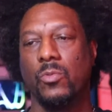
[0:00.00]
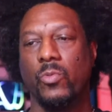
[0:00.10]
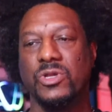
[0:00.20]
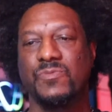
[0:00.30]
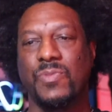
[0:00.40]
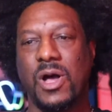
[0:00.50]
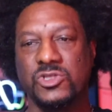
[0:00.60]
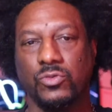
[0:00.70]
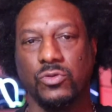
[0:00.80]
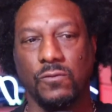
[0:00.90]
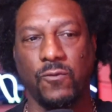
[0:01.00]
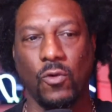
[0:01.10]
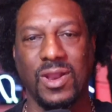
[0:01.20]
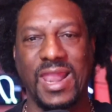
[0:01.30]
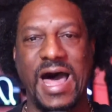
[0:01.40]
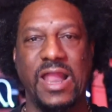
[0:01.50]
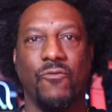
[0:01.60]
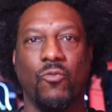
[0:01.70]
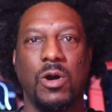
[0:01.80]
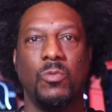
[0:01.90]
responsible for a lot
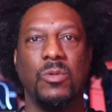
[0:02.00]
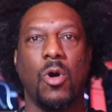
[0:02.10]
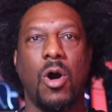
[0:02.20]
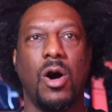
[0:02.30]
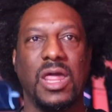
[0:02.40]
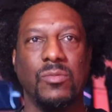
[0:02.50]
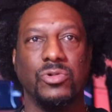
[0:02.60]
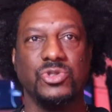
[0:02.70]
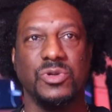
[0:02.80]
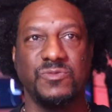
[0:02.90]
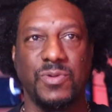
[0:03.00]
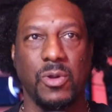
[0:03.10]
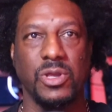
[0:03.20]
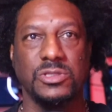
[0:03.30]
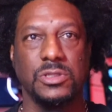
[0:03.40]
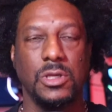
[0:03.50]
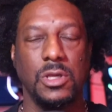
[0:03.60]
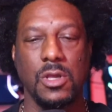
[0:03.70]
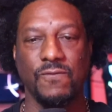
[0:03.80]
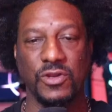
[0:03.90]
of what we were all able to experience
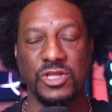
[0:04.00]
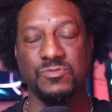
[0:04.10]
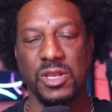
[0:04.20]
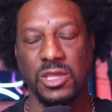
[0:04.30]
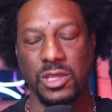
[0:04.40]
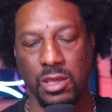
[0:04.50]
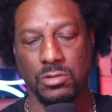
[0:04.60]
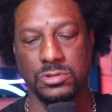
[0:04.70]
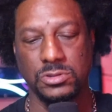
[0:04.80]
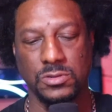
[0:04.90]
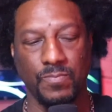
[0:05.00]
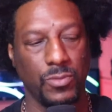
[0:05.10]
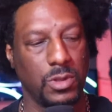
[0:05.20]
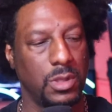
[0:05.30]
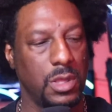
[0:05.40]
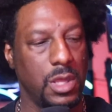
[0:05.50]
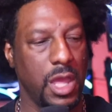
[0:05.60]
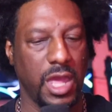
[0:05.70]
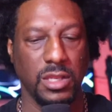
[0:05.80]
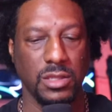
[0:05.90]
for this many years.
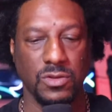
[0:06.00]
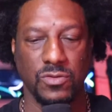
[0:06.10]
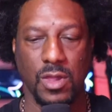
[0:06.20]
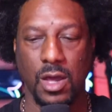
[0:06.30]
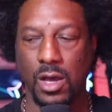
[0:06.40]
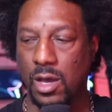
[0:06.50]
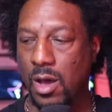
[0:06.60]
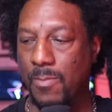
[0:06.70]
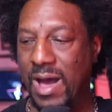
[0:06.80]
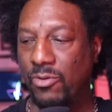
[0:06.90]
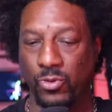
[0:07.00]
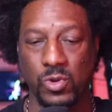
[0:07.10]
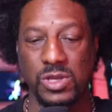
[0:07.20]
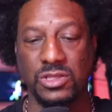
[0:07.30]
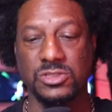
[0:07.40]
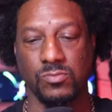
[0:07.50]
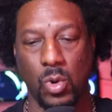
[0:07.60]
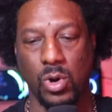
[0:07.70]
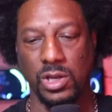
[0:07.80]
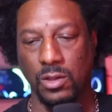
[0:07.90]
And about 3 this
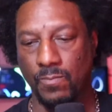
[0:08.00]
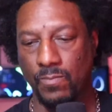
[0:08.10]
morning,